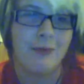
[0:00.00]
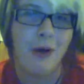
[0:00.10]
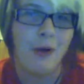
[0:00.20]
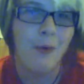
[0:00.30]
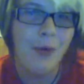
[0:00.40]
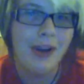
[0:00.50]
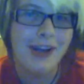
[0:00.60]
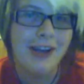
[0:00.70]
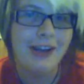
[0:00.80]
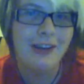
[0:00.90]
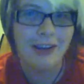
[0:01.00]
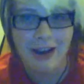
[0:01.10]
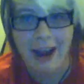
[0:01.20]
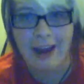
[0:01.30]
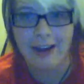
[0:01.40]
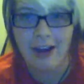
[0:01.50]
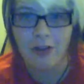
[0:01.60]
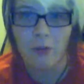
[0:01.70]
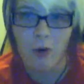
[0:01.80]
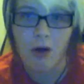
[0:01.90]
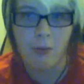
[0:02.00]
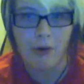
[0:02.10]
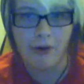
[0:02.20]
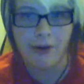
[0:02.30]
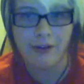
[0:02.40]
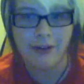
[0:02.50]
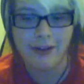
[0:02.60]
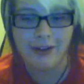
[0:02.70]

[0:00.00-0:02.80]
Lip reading: smoking weed, and hanging out at the Walmart.